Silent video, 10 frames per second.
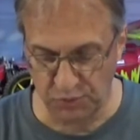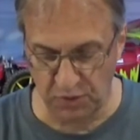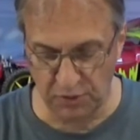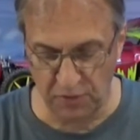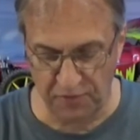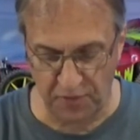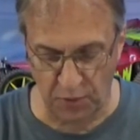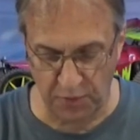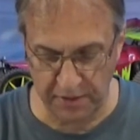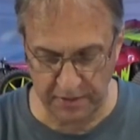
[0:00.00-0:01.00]
We'll go
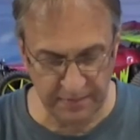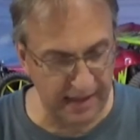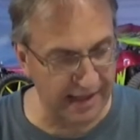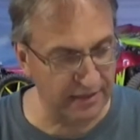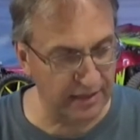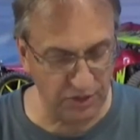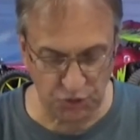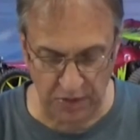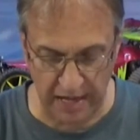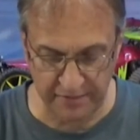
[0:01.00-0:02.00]
forward and in
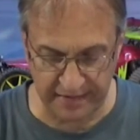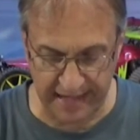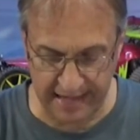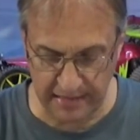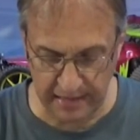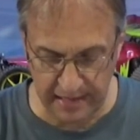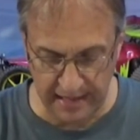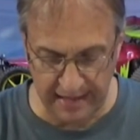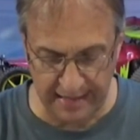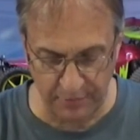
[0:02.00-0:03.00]
drive again,
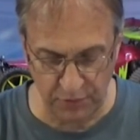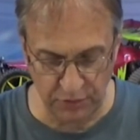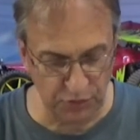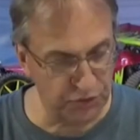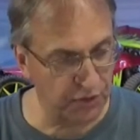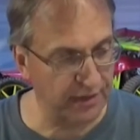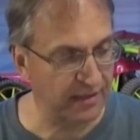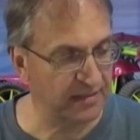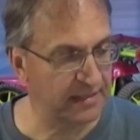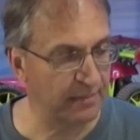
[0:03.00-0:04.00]
and I'm going to turn at
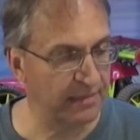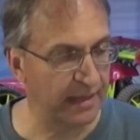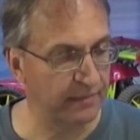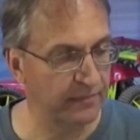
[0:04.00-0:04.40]
the same time.